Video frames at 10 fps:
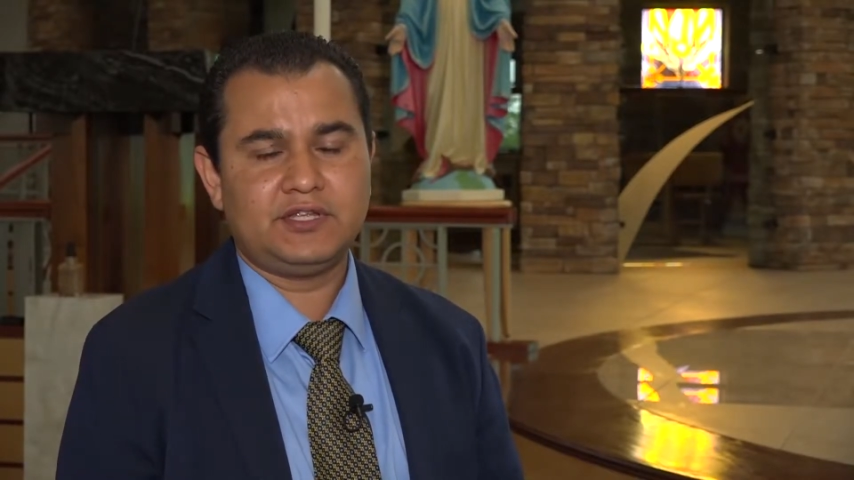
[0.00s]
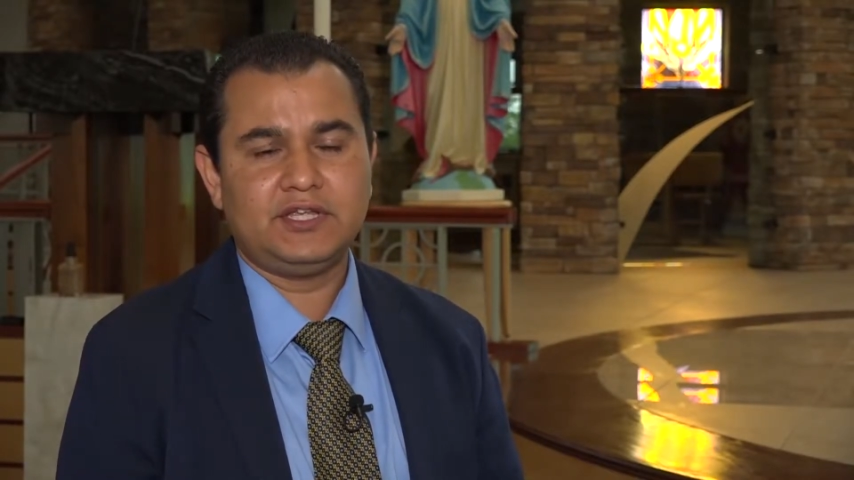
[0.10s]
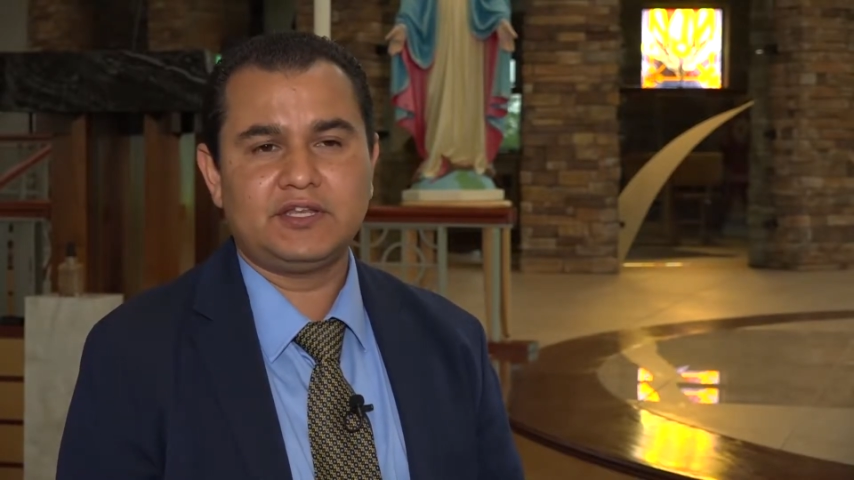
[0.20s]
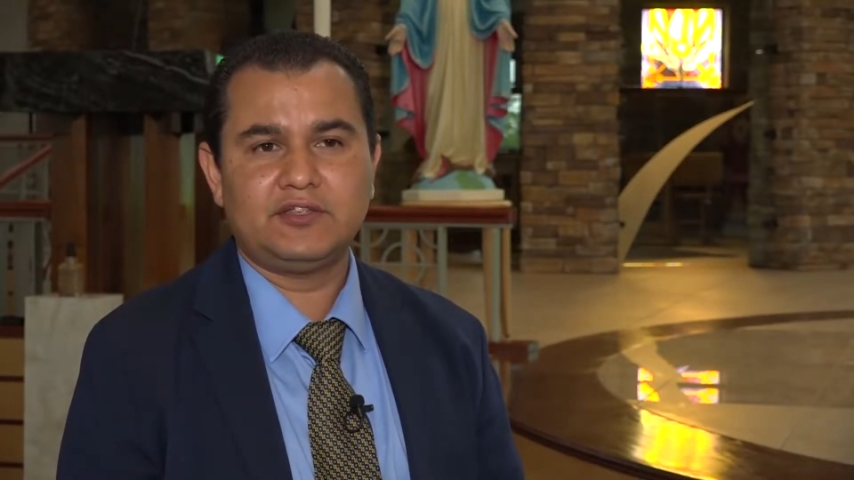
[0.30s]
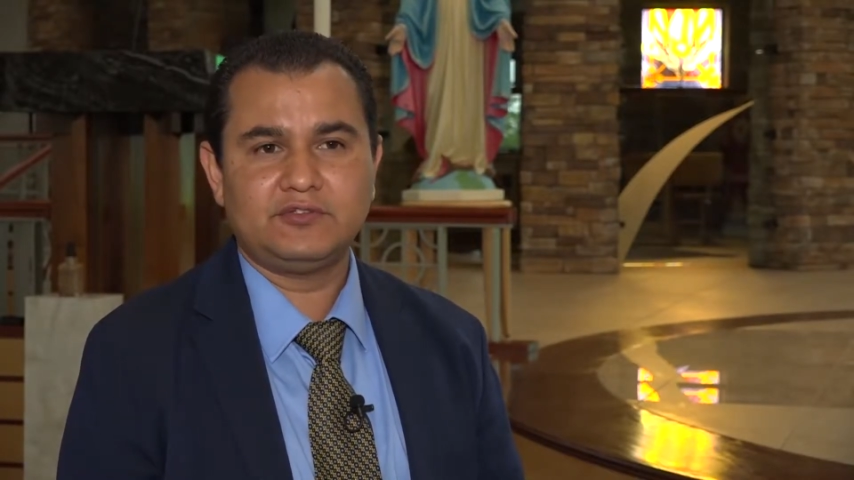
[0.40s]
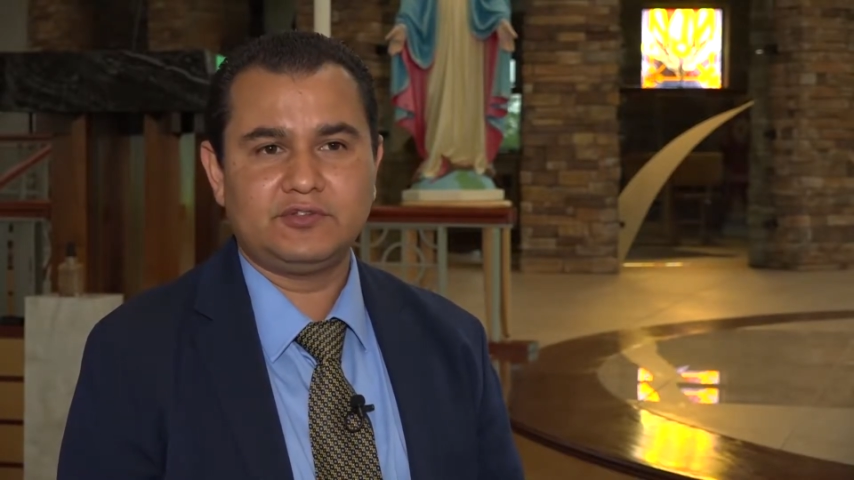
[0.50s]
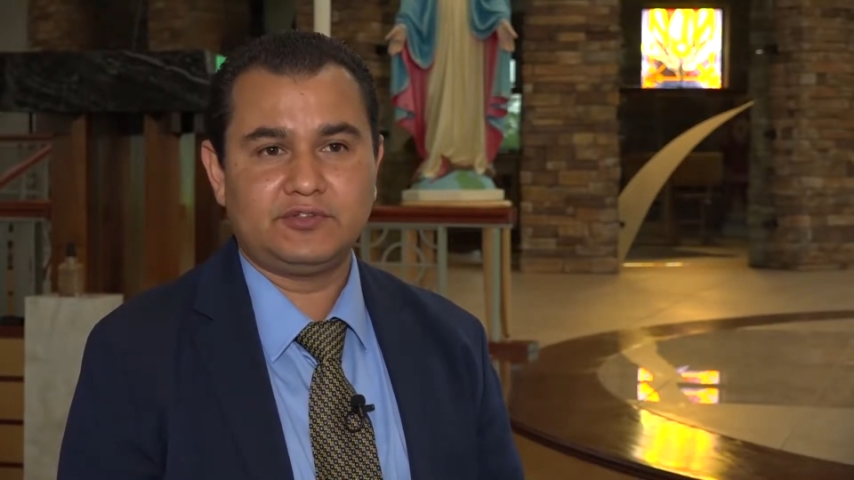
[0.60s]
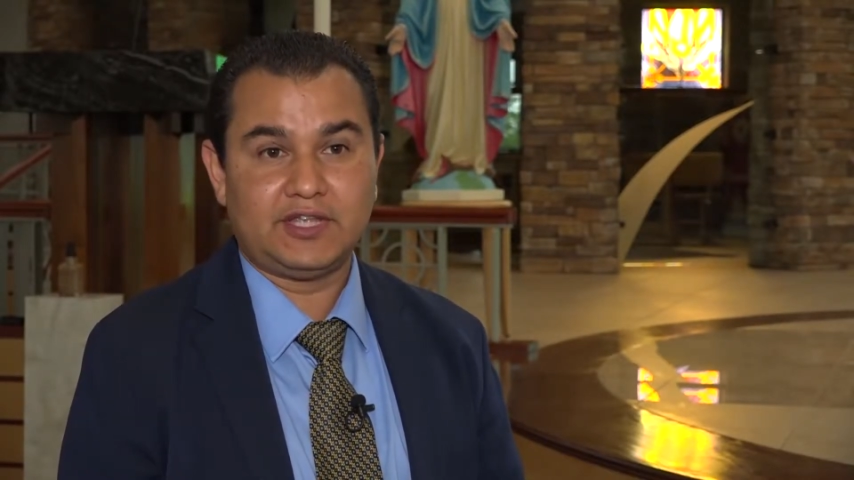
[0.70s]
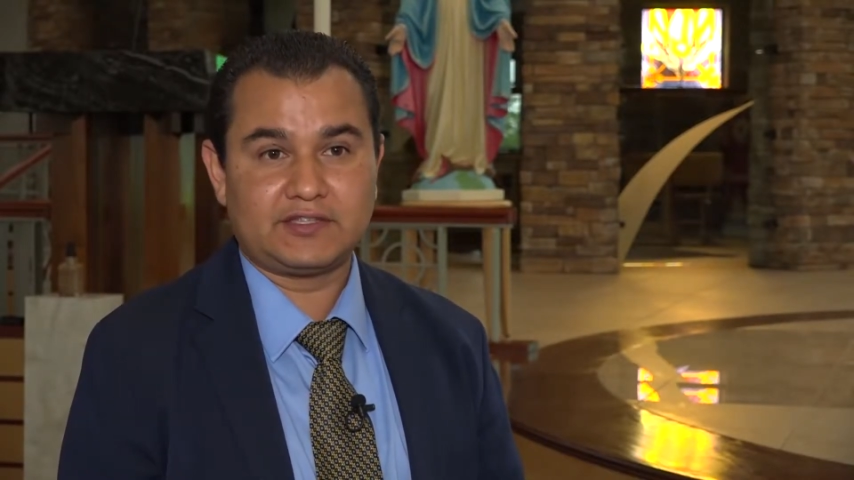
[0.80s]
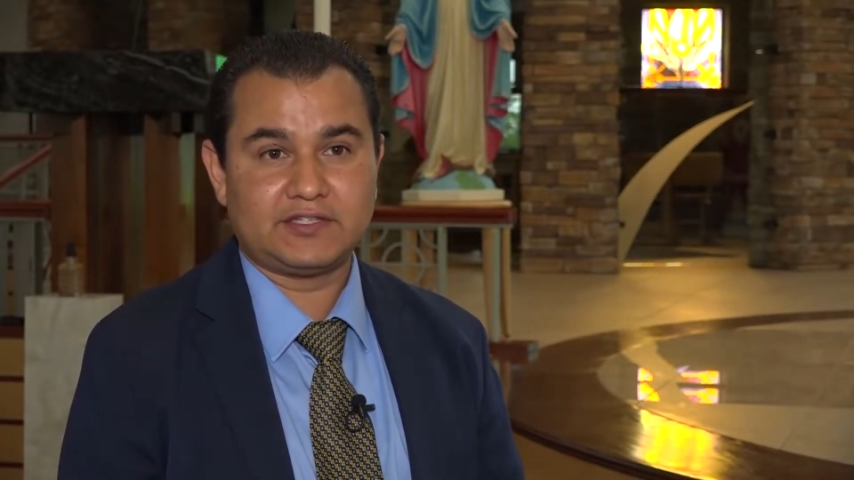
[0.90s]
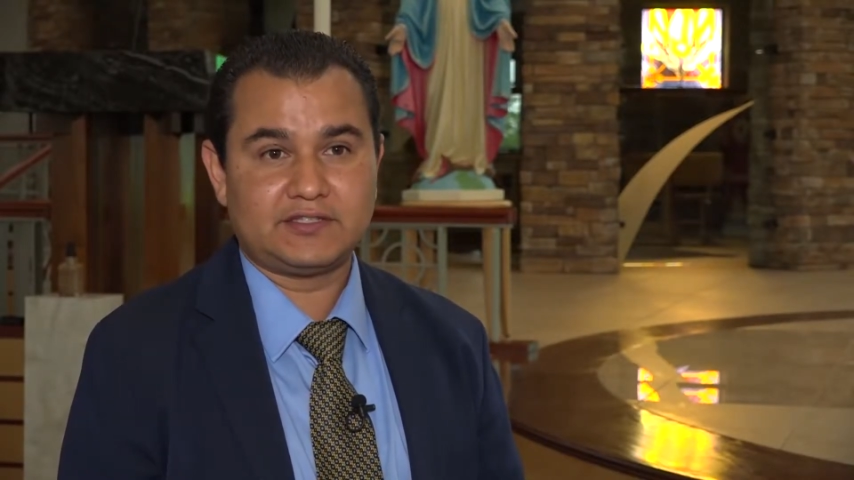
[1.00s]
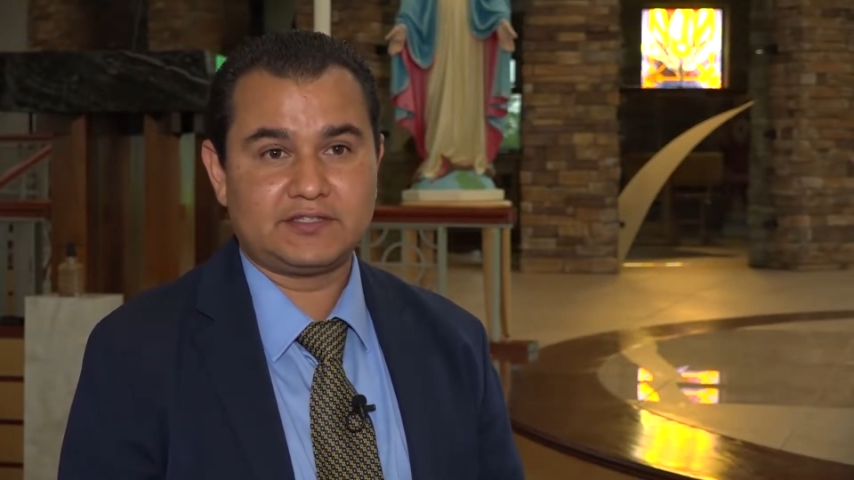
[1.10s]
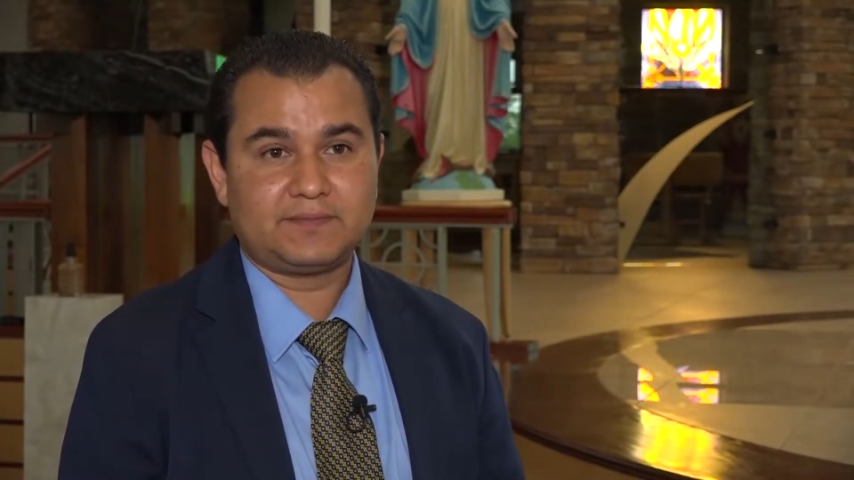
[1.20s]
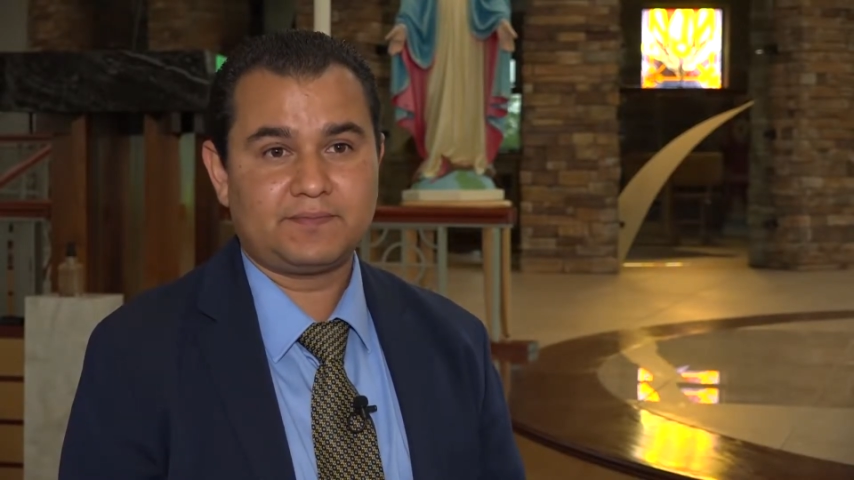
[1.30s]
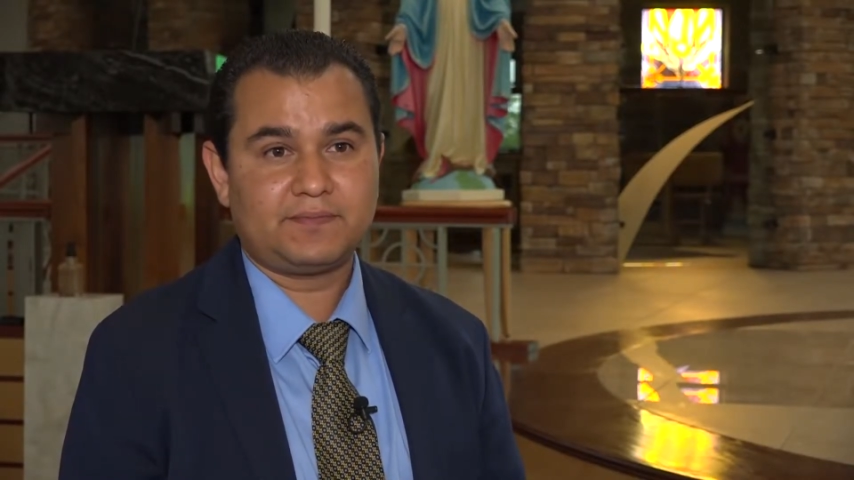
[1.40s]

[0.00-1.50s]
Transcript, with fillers: in Houston, Texas